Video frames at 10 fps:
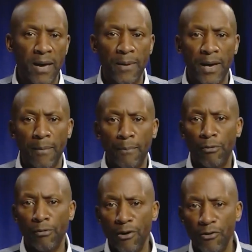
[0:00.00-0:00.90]
be, a
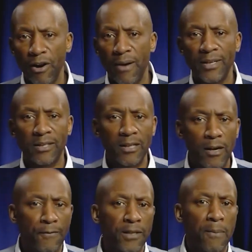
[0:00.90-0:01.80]
program, a
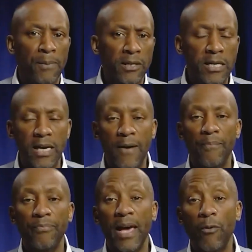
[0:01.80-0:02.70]
service, a business,
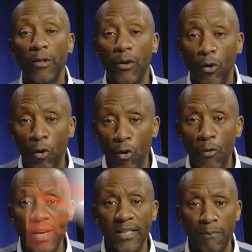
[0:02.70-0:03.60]
there will
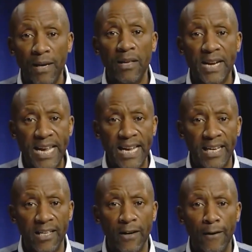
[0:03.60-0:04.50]
always be the
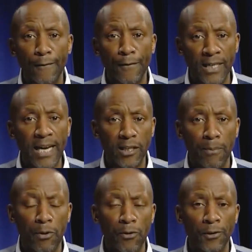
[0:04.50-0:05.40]
need for tech
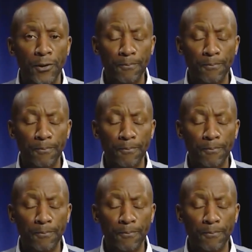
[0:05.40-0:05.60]
support.